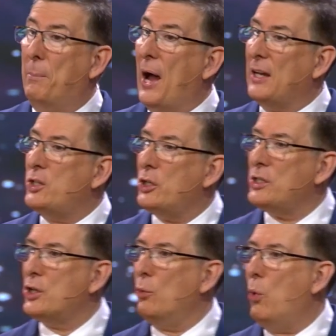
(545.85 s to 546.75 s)
But
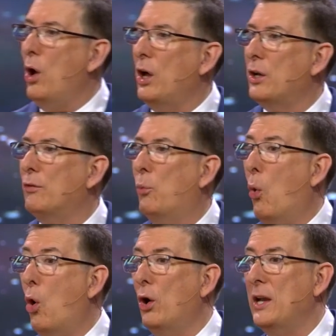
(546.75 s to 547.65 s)
just a word of
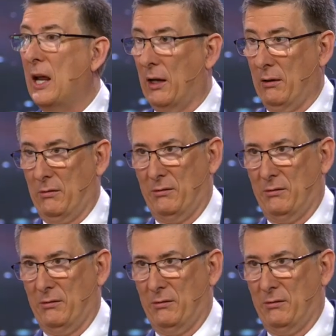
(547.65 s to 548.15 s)
warning